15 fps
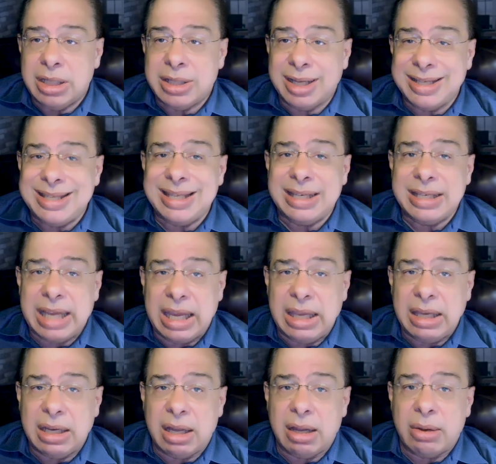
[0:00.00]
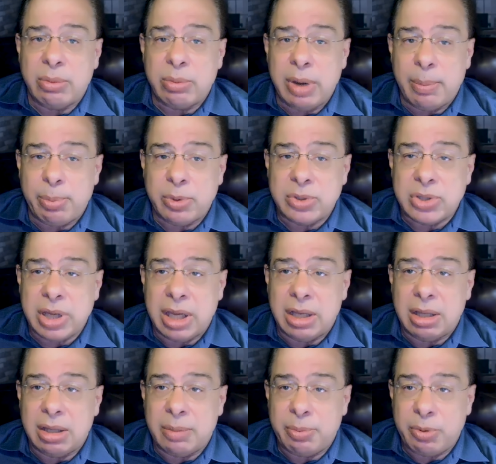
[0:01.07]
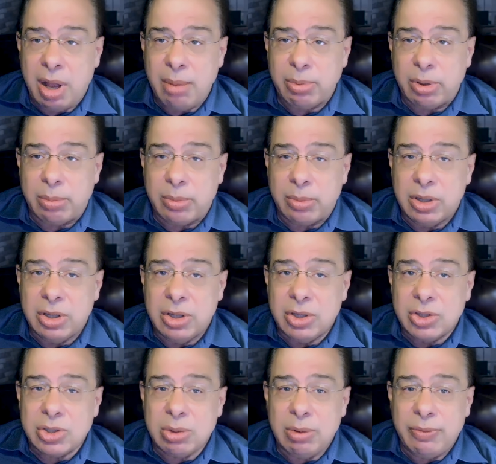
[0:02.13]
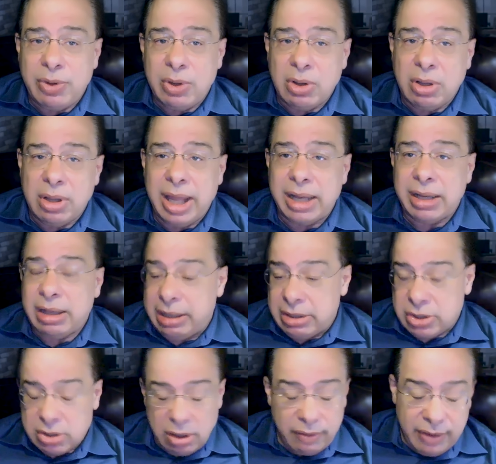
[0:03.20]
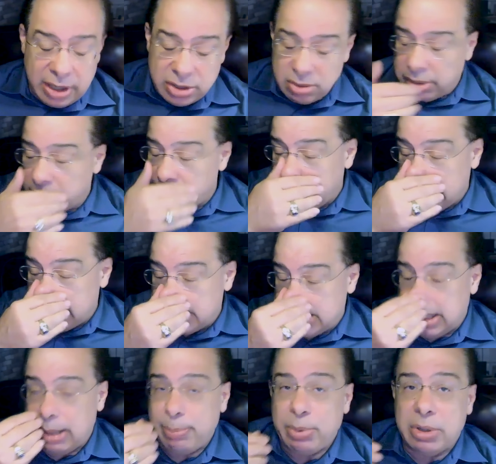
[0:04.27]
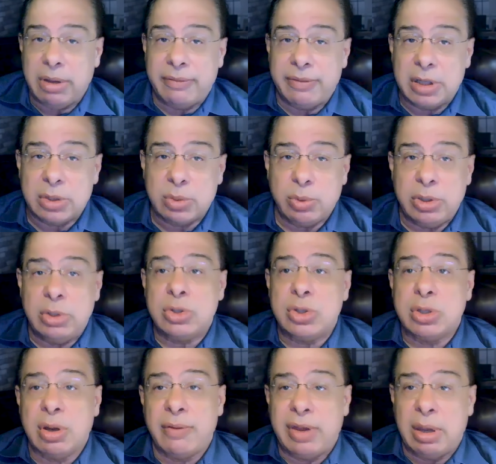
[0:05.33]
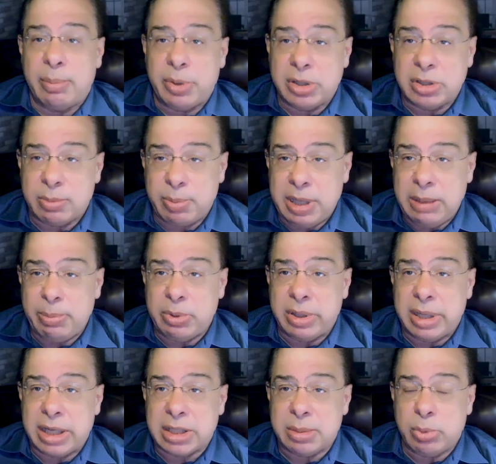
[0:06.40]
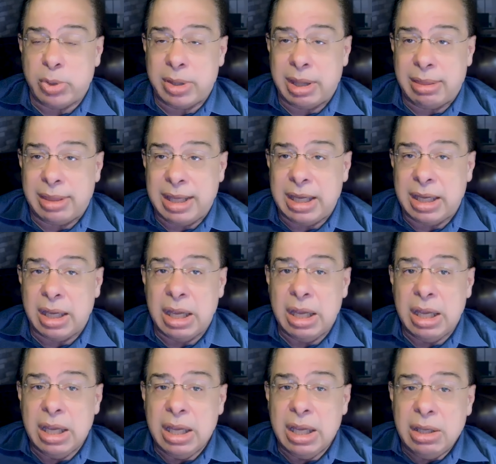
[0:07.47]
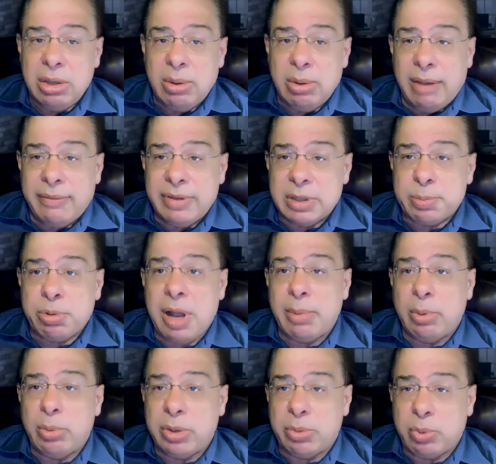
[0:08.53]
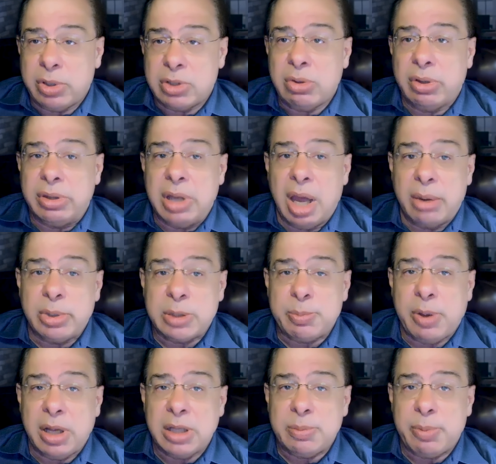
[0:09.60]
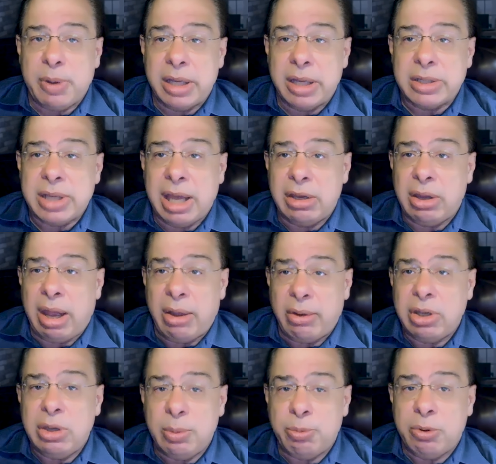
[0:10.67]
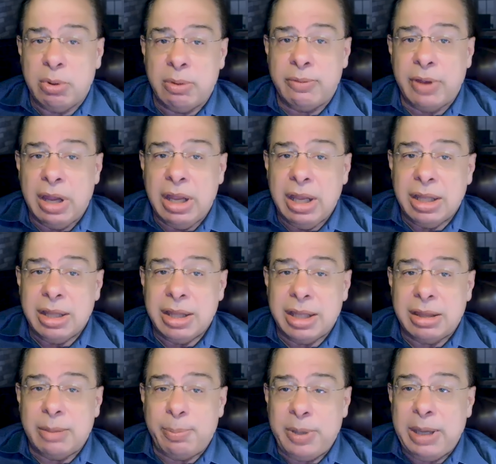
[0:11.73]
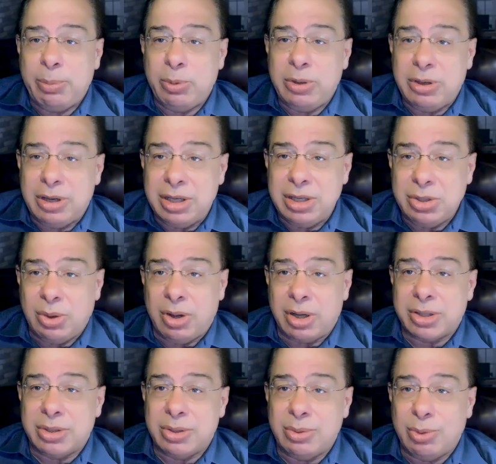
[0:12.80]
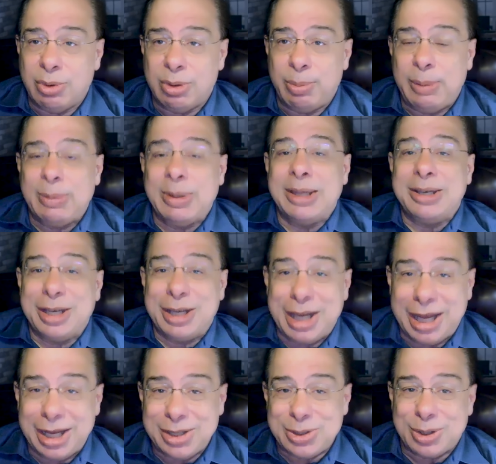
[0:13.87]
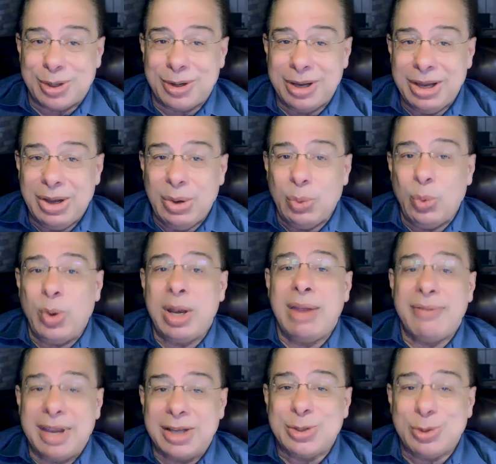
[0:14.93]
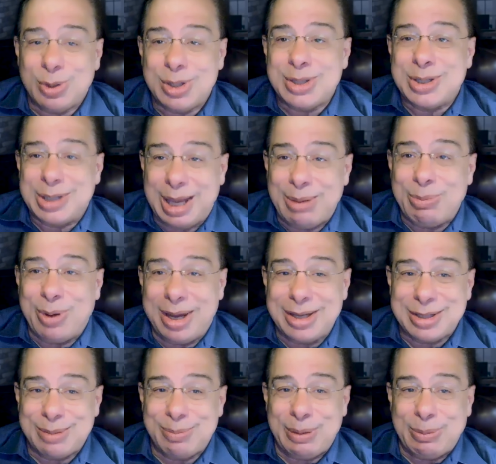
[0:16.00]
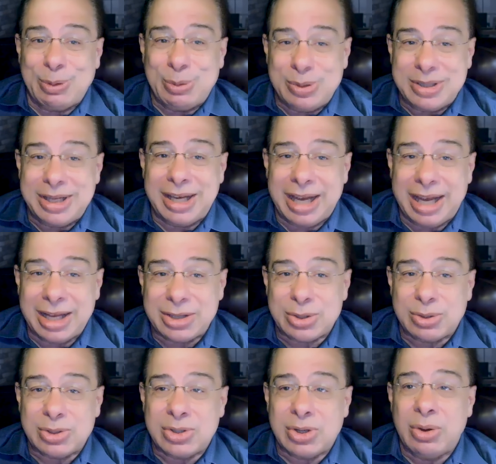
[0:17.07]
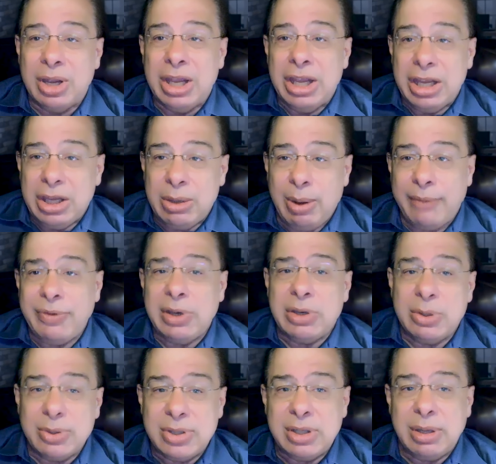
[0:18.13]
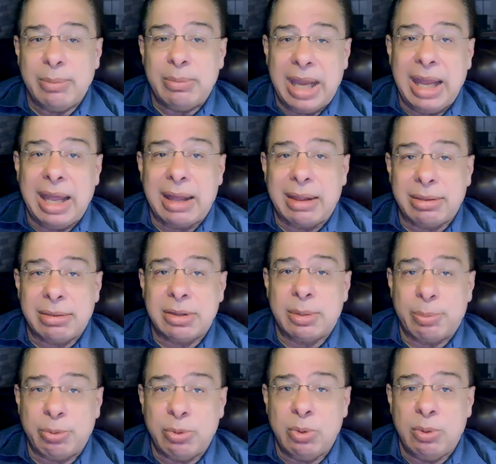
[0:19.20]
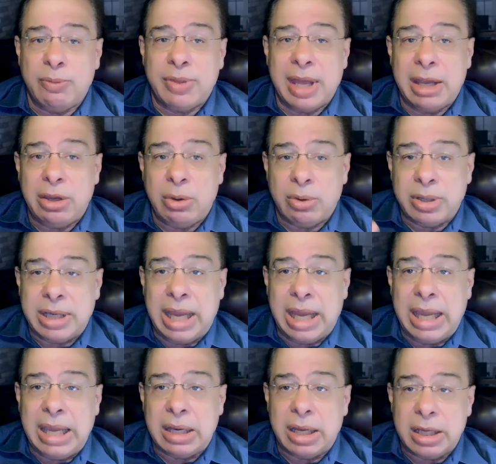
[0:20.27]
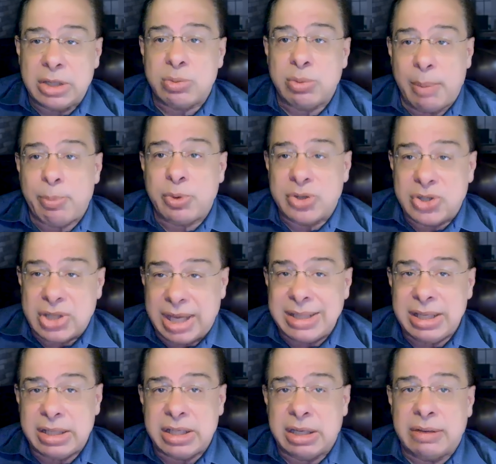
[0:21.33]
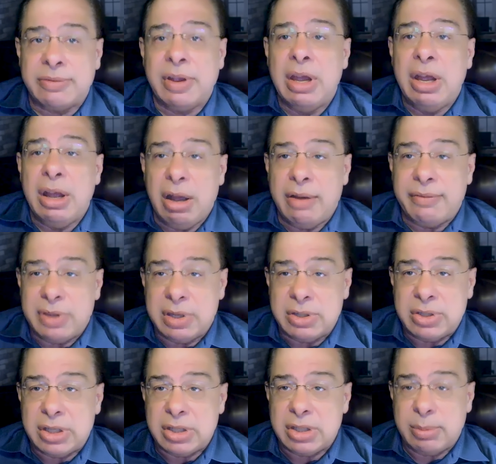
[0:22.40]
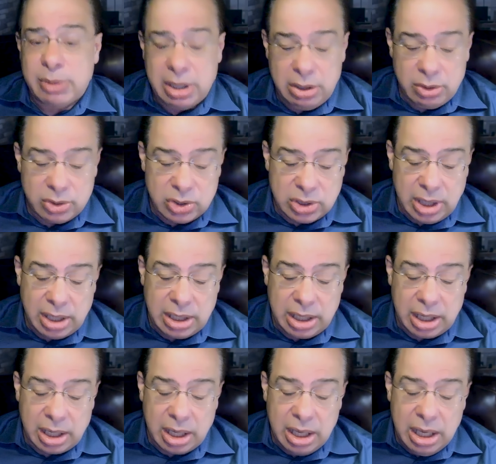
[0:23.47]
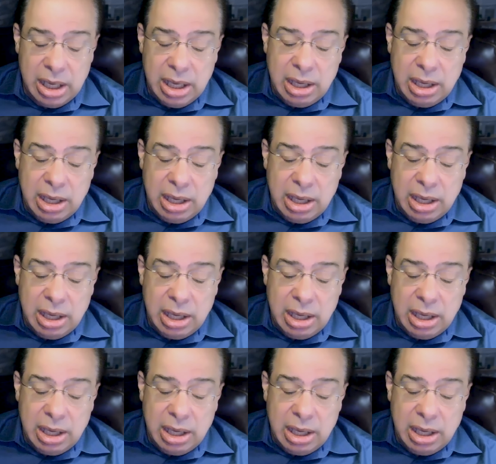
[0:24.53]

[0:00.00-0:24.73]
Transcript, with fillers: Does the data represent the problem? So if you collect eh, surveys are a great example of this. When you survey a bunch of people and ask them what they think, you have this problem with what's called non-response bias. How do you, how can you prove that the people you didn't talk to or the people that didn't answer would have answered the same way as the people who did answer? So you have to do some math to prove that your data is representative of the system that you're studying